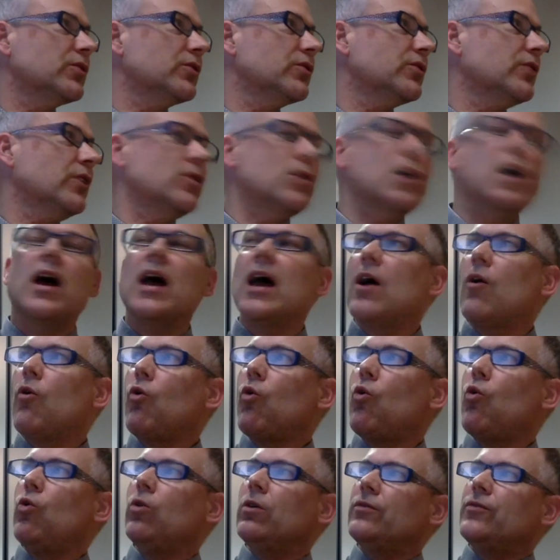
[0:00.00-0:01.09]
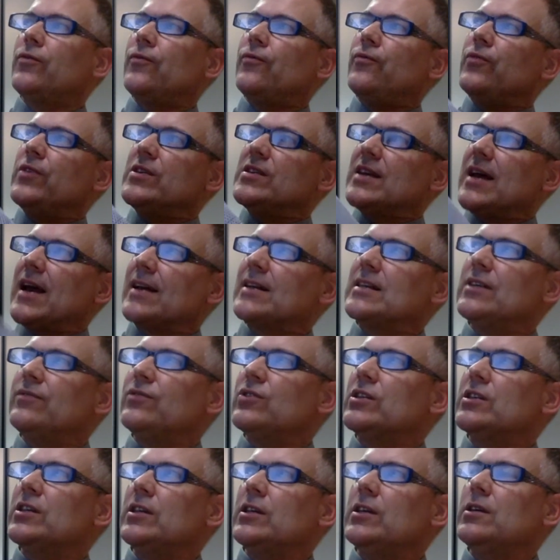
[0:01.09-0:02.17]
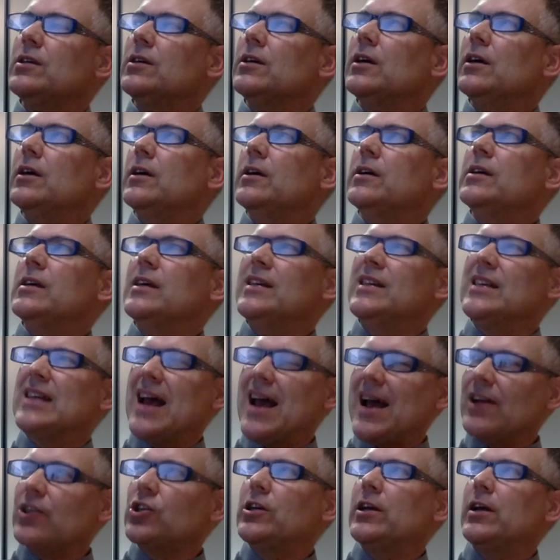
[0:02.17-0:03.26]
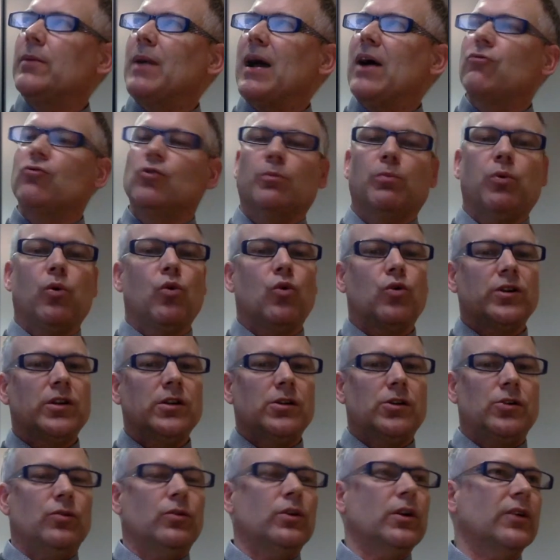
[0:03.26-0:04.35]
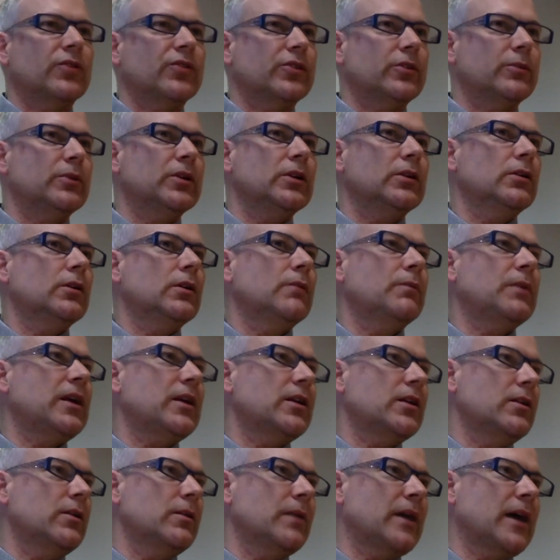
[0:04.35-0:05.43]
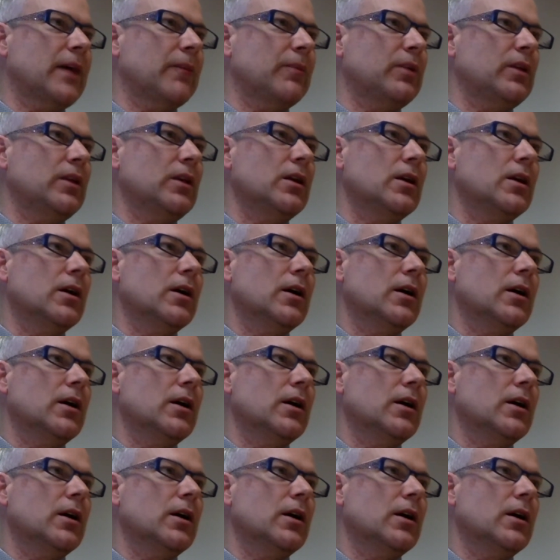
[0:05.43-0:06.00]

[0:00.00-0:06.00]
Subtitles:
So all of this activity is actually about reporting to your customer, making them happy,